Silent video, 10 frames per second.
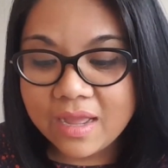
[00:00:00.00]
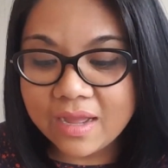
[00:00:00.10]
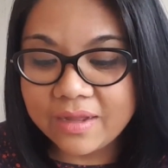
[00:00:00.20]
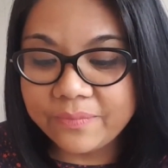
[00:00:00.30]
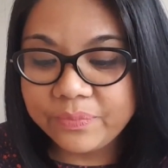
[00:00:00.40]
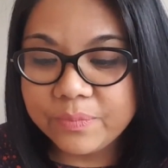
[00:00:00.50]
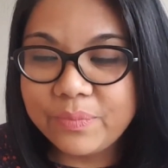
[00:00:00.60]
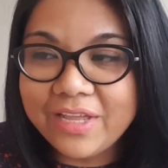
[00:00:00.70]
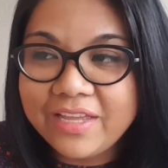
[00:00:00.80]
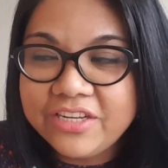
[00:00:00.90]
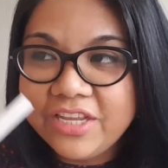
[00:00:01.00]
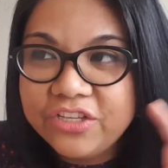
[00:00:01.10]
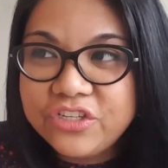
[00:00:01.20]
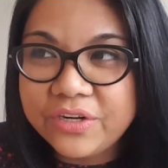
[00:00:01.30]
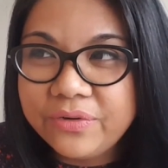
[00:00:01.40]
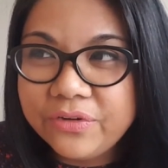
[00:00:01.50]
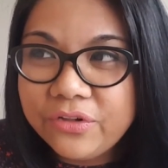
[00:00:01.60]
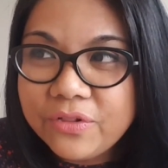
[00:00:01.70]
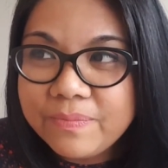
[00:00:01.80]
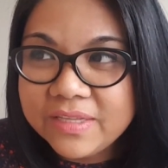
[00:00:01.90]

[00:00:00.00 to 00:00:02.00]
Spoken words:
But in general,